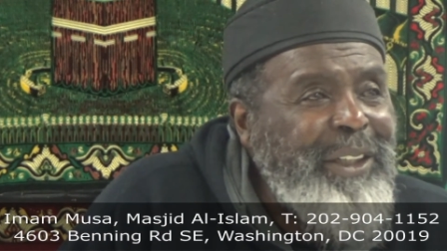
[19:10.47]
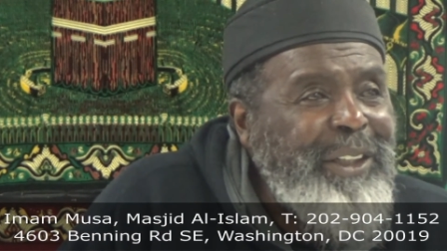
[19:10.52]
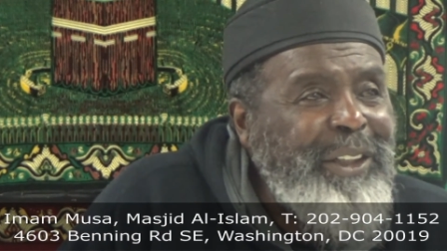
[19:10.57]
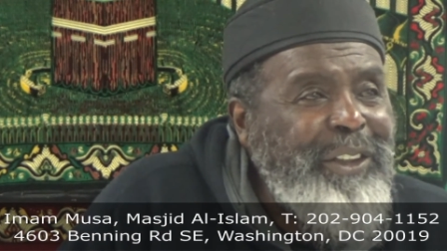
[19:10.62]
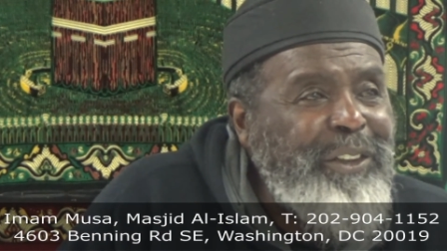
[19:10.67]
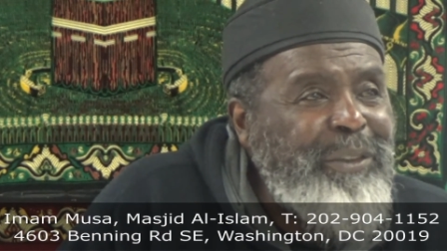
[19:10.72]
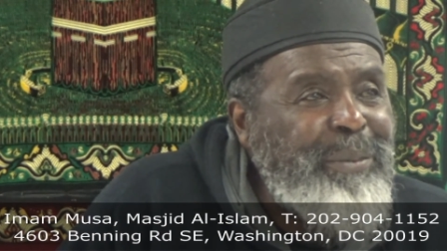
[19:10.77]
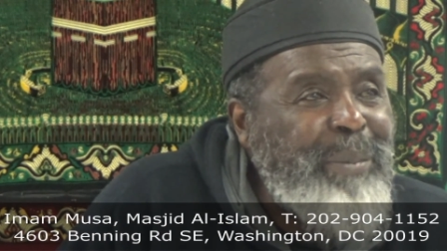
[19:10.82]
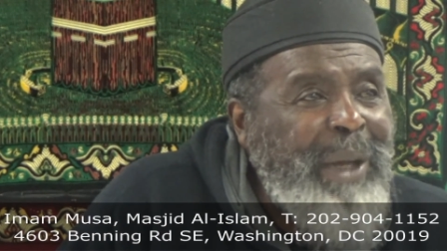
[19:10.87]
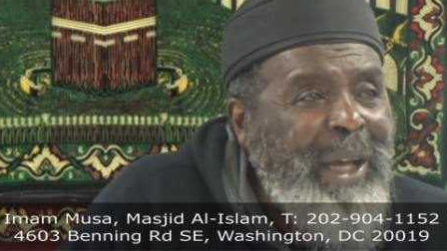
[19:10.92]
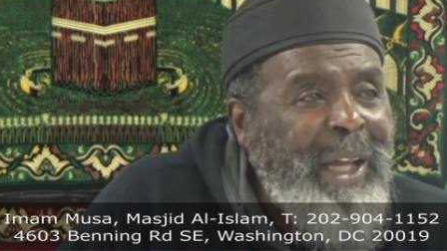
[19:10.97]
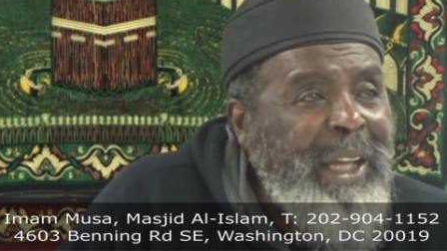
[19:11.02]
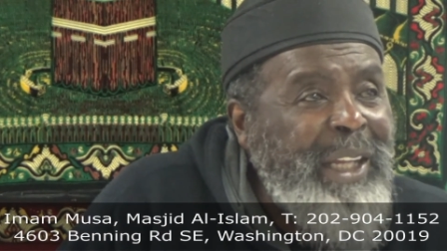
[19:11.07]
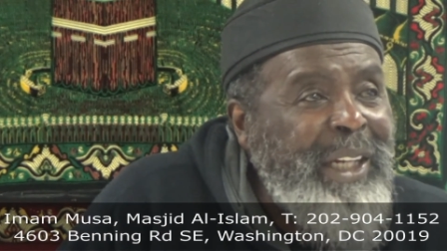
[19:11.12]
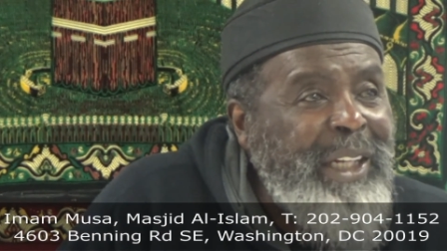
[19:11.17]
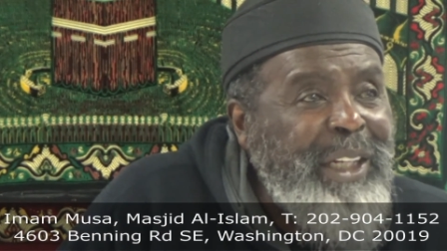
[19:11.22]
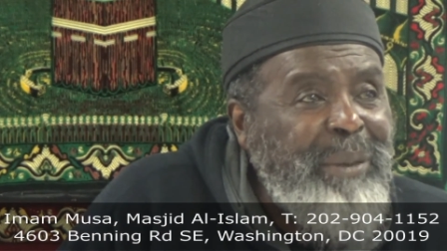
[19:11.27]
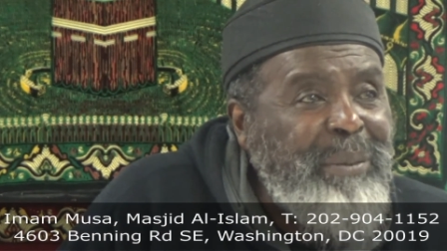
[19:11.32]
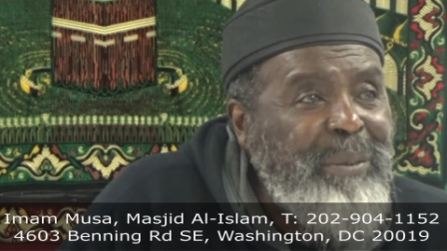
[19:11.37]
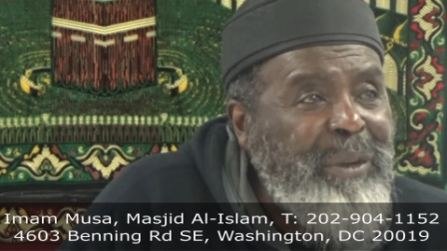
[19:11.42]
is
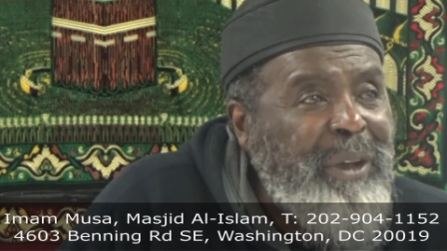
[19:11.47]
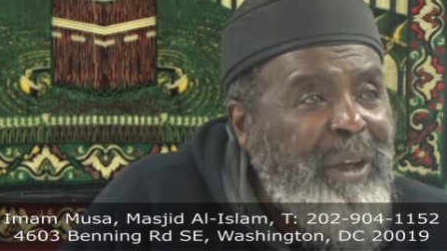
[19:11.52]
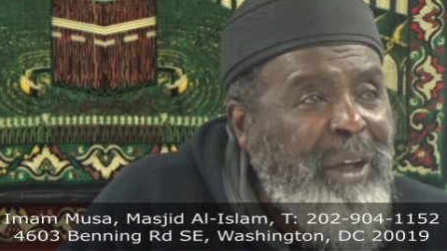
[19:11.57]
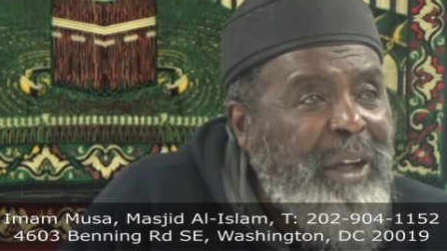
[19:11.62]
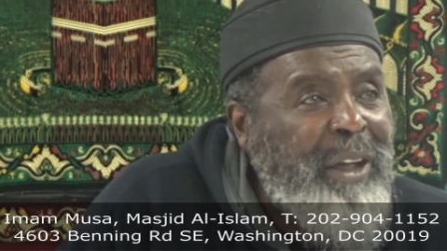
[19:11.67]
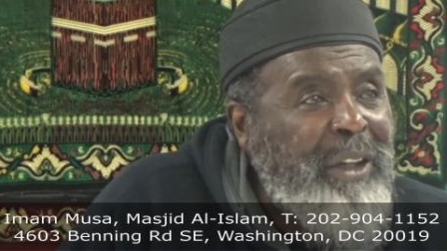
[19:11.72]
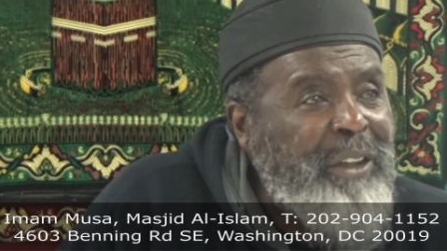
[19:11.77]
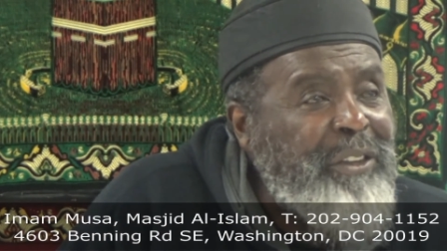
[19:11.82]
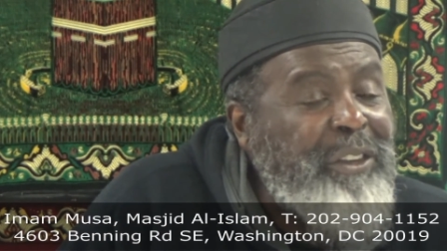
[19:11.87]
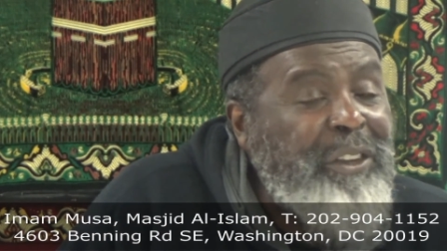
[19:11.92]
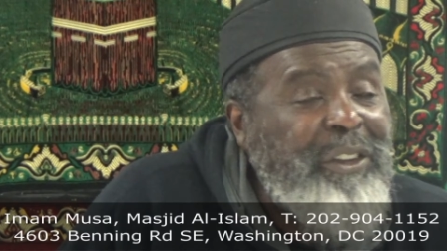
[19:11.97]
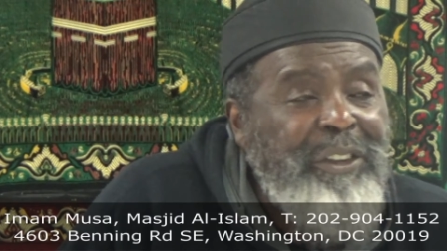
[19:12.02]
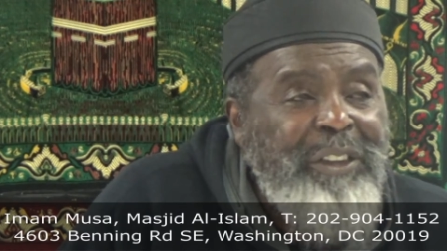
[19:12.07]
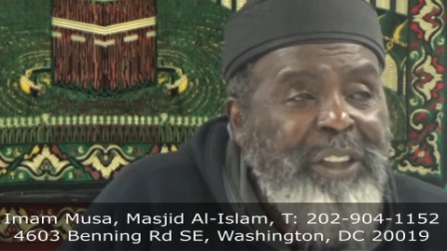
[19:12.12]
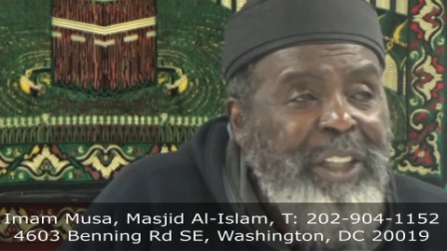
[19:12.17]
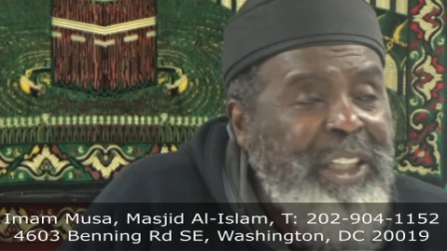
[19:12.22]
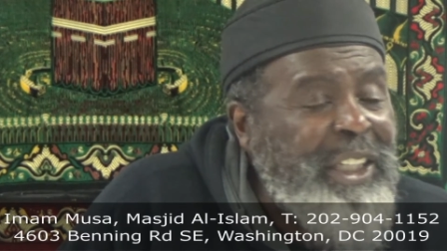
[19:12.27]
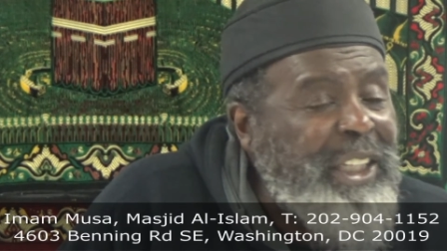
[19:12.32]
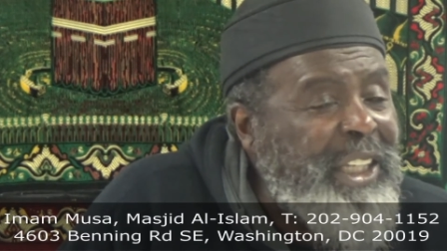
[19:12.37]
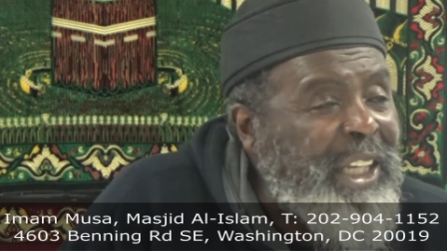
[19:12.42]
buying them cars because
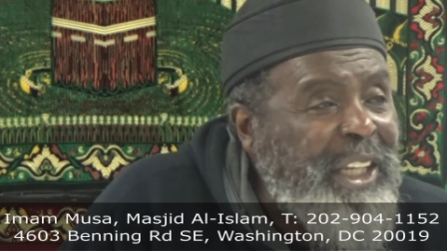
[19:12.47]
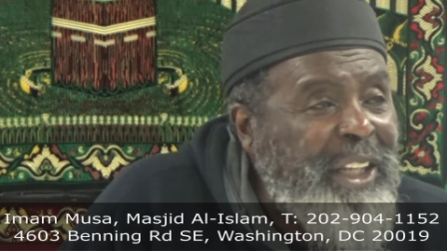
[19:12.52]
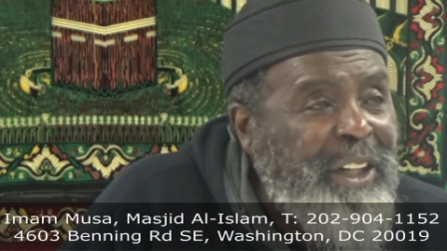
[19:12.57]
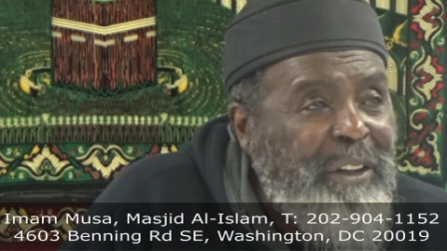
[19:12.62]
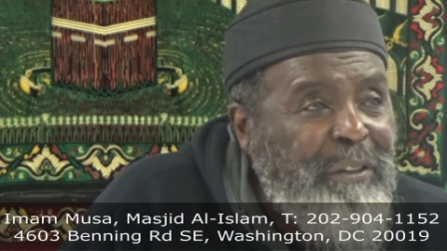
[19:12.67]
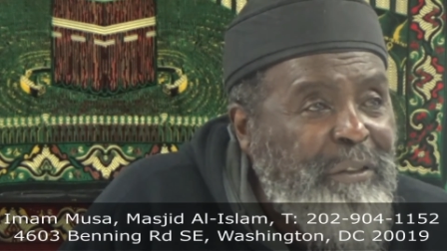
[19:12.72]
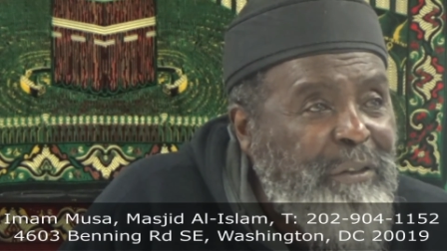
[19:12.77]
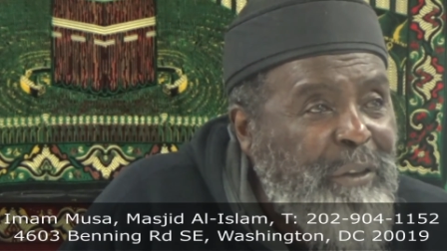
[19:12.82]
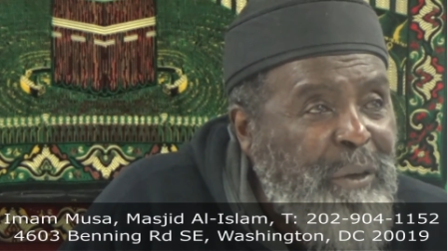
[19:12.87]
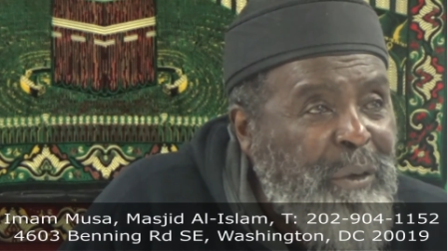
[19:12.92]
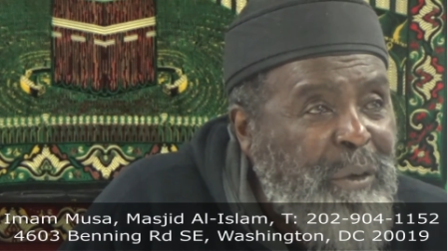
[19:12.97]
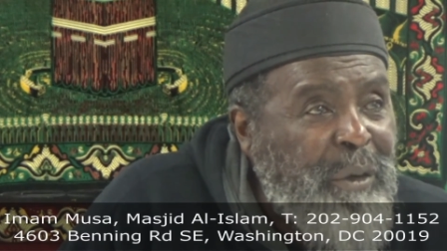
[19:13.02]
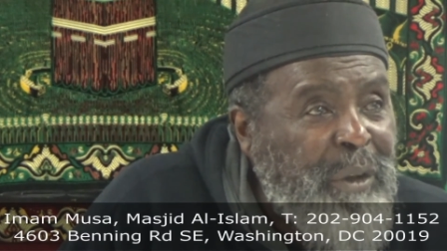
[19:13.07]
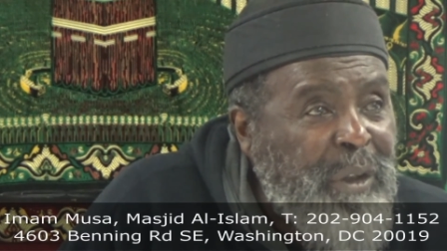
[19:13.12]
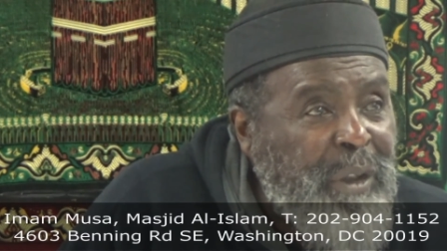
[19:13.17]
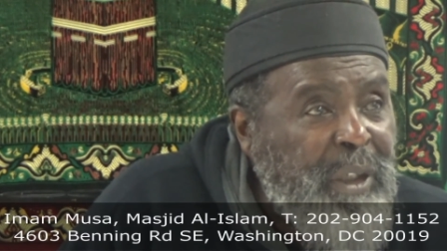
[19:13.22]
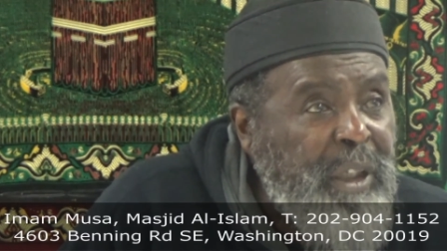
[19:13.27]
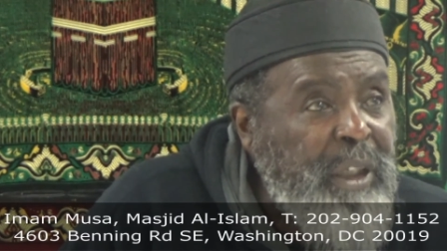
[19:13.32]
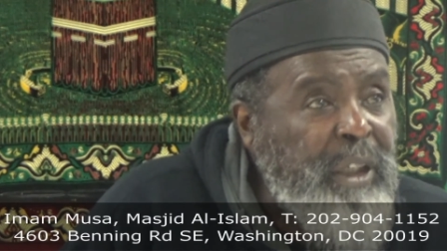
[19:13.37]
they can't afford.